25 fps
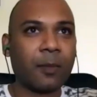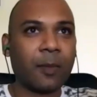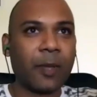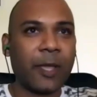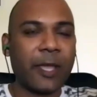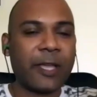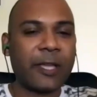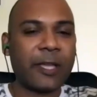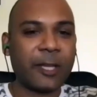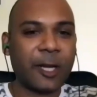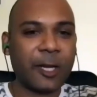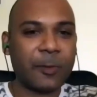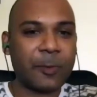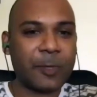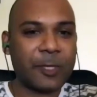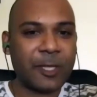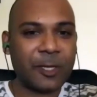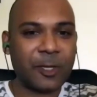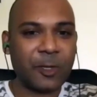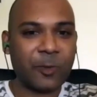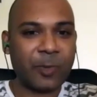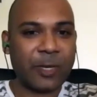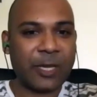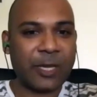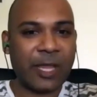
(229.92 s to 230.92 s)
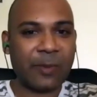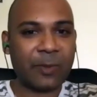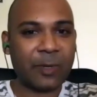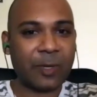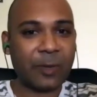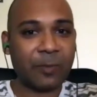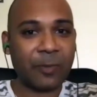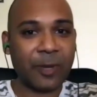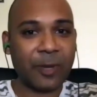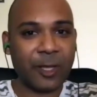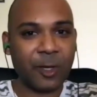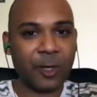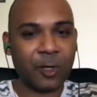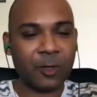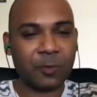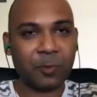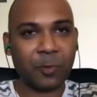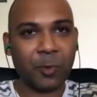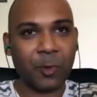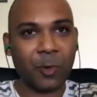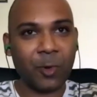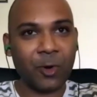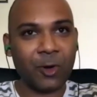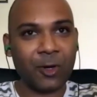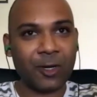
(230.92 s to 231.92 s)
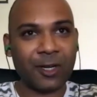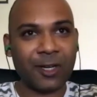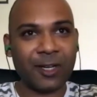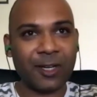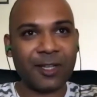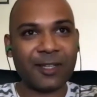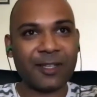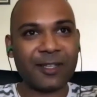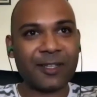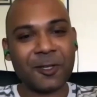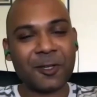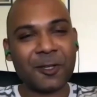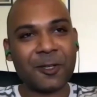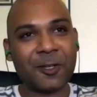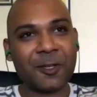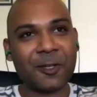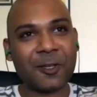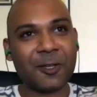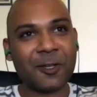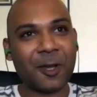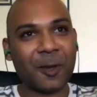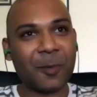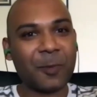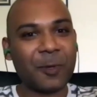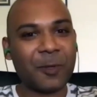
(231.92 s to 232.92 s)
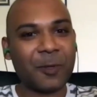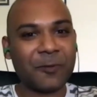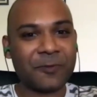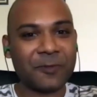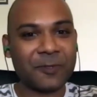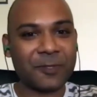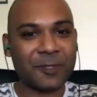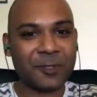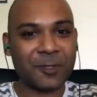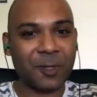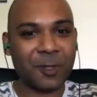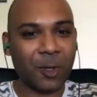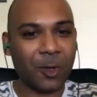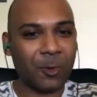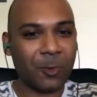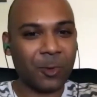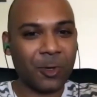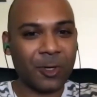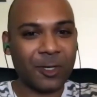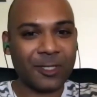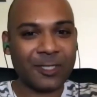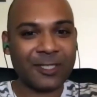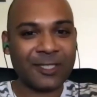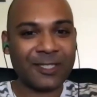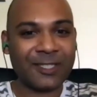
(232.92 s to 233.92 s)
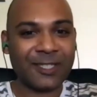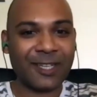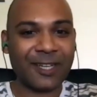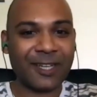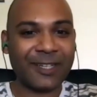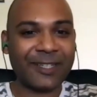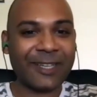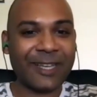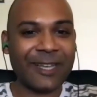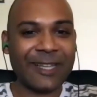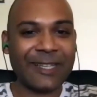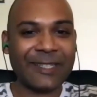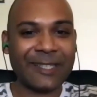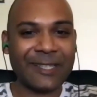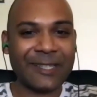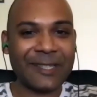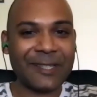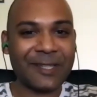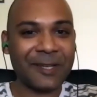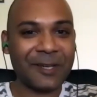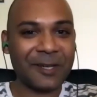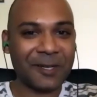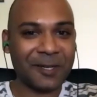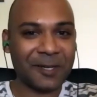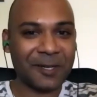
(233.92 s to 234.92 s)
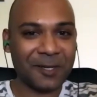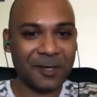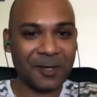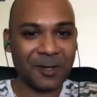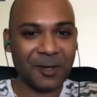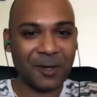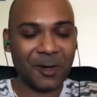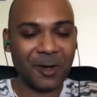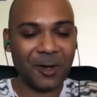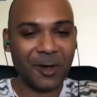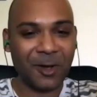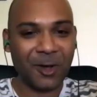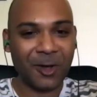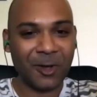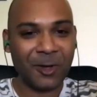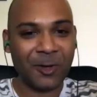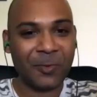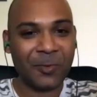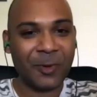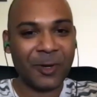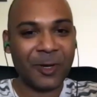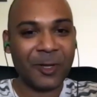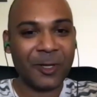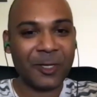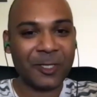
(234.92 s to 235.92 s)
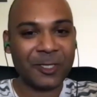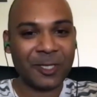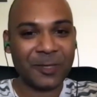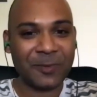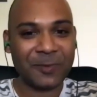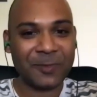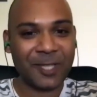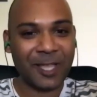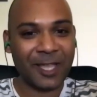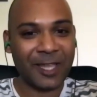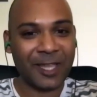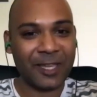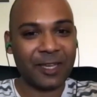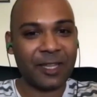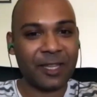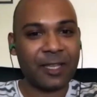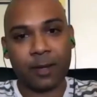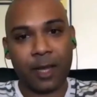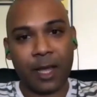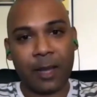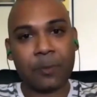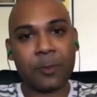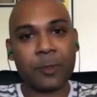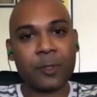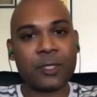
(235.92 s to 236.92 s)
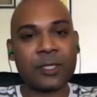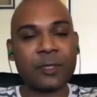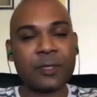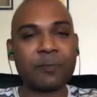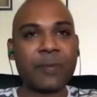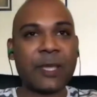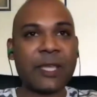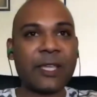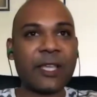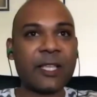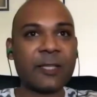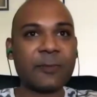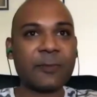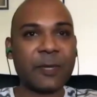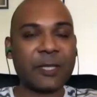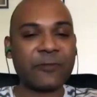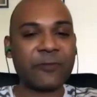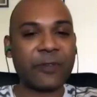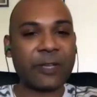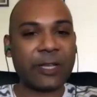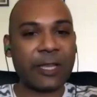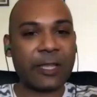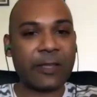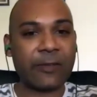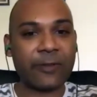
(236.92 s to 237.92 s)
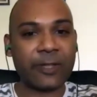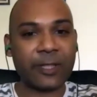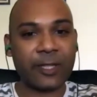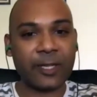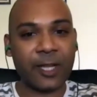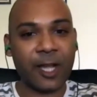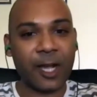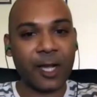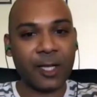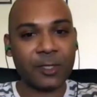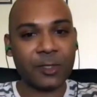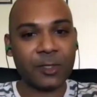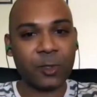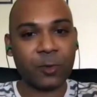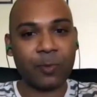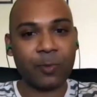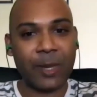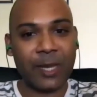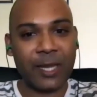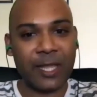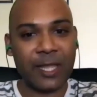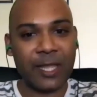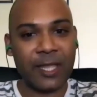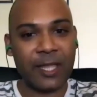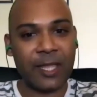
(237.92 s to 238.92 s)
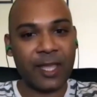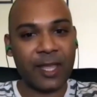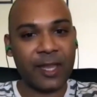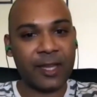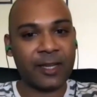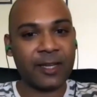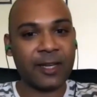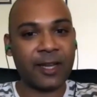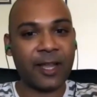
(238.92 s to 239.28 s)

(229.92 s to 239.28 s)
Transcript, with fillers: incredible that you've been able to bring on board a couple of stalwarts, at least in the entrepreneurship side. I'm speaking specifically with regards to Binny and